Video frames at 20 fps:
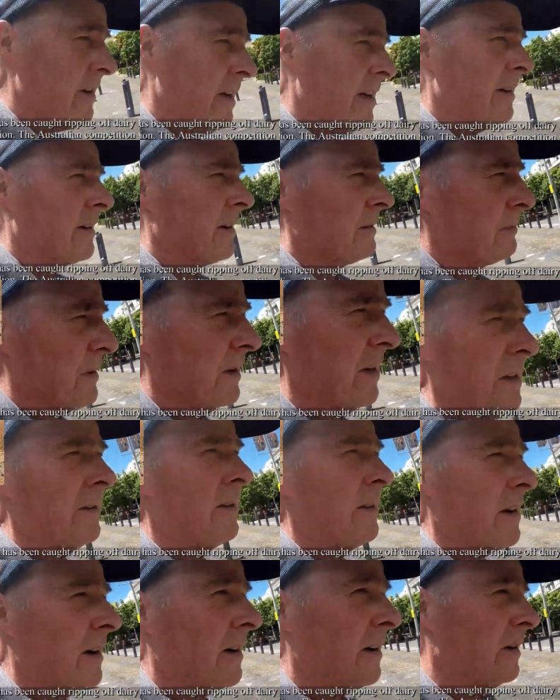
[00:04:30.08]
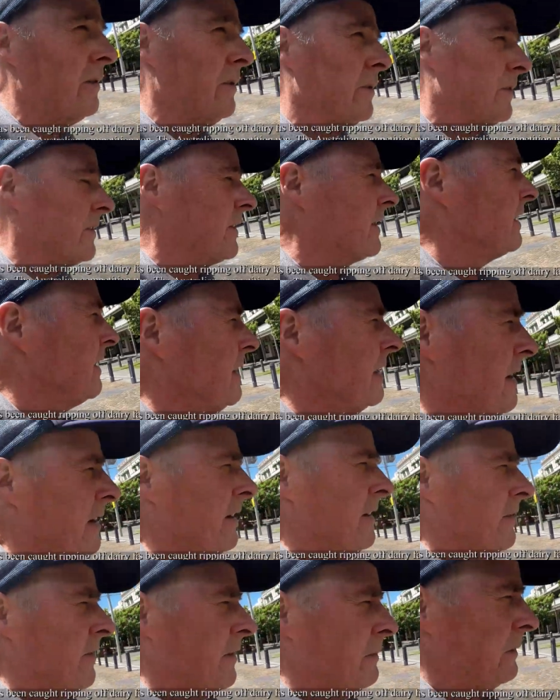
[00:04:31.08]
now compared to Coles
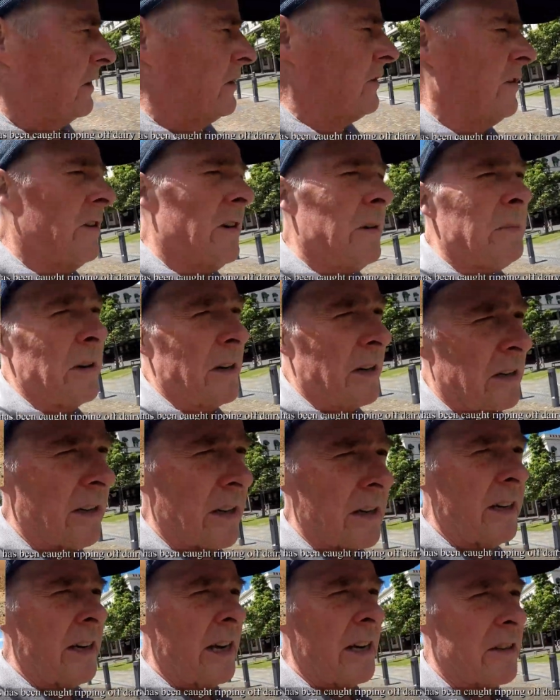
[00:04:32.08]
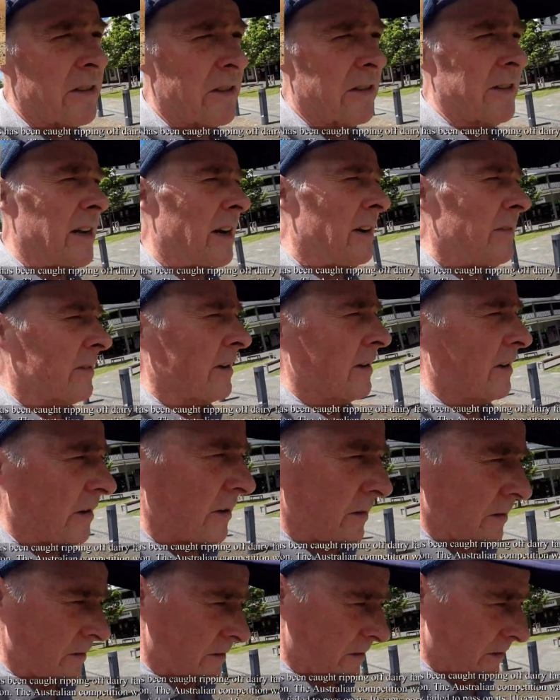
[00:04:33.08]
for my shopping. I can get stuffed
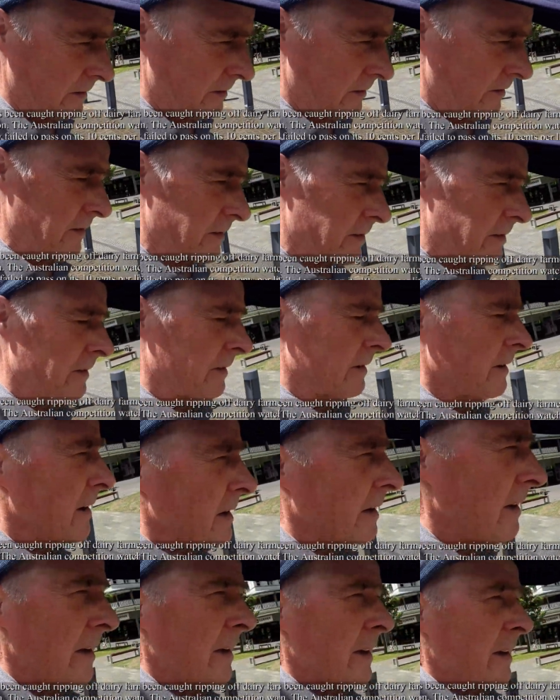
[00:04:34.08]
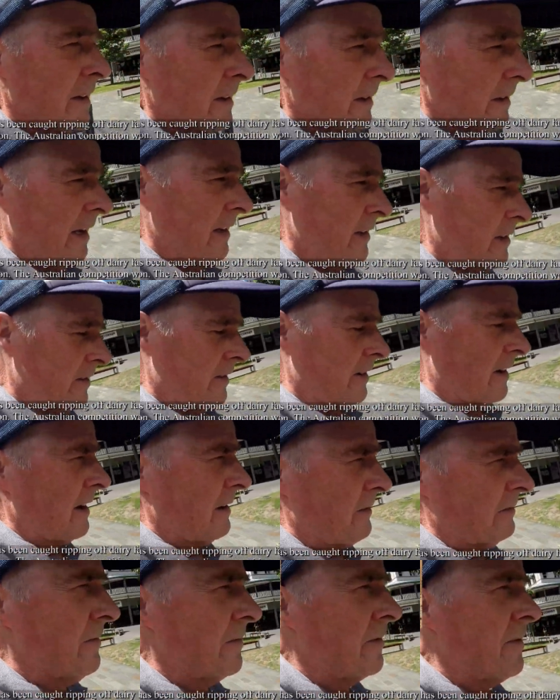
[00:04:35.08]
Coles. and just that's
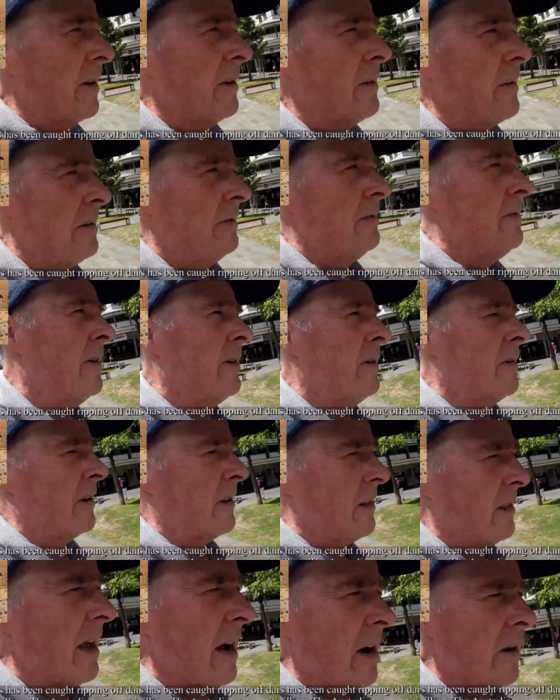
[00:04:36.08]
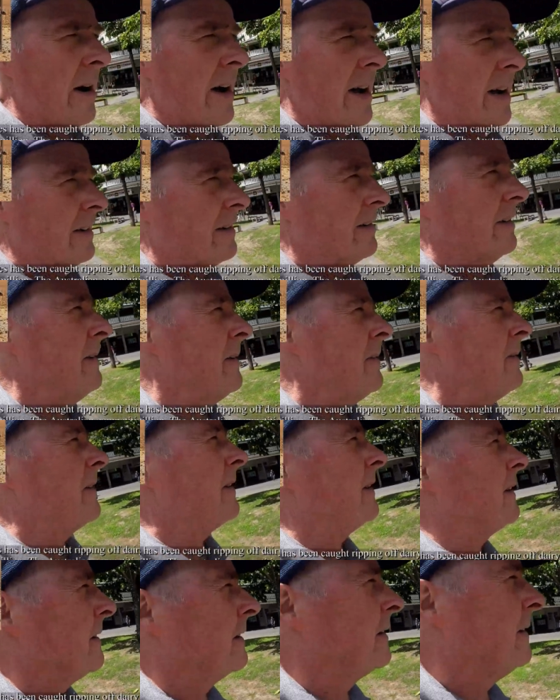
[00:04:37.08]
very very low act.
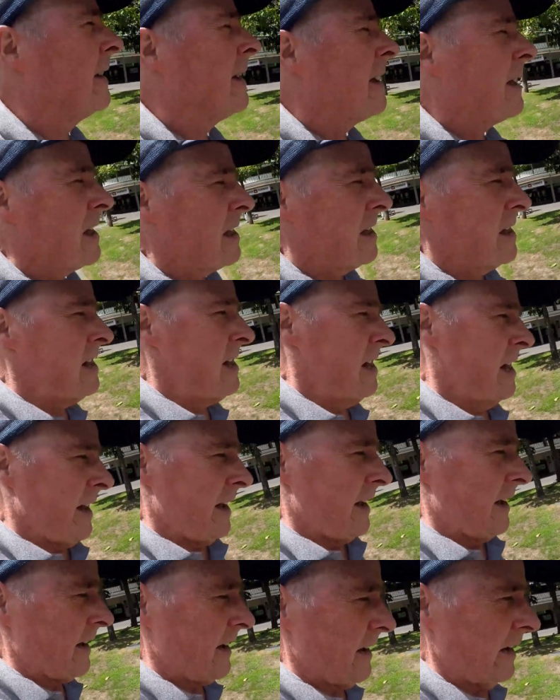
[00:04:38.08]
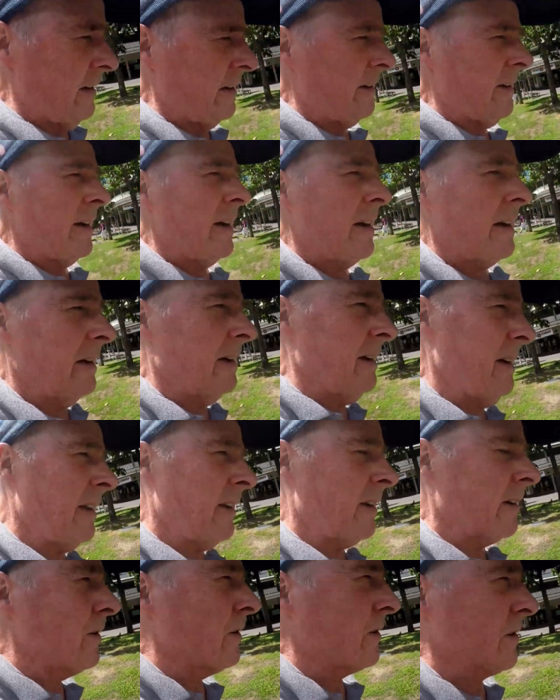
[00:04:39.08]
And uh, and
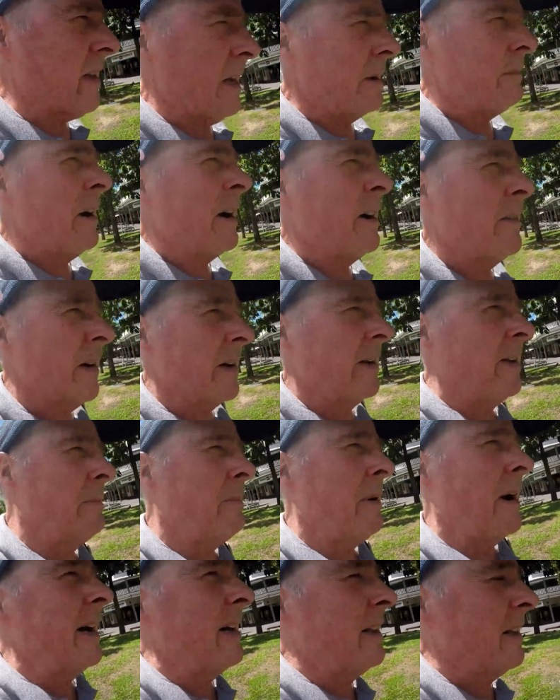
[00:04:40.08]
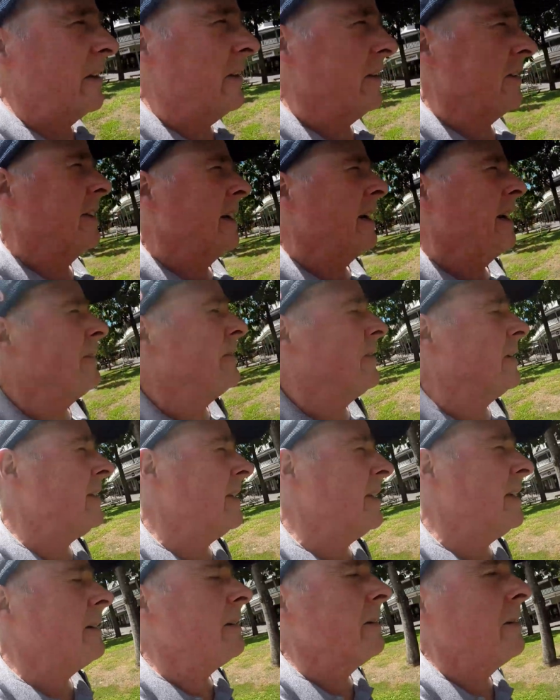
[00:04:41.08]
of course they both underpay their staff. I
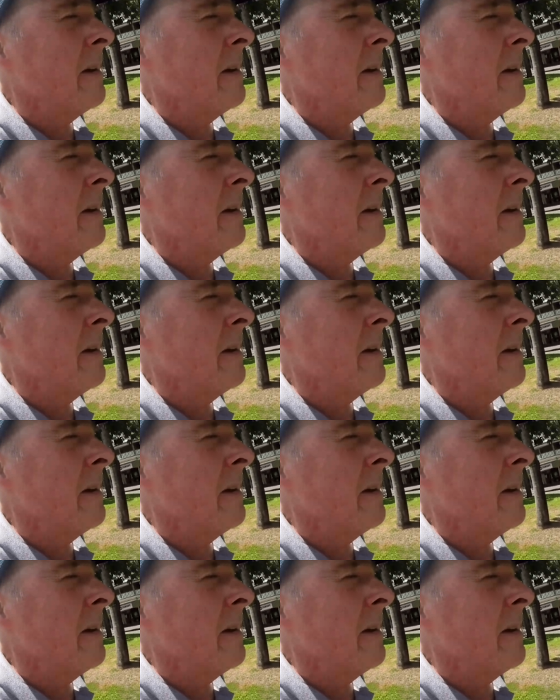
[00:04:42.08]
think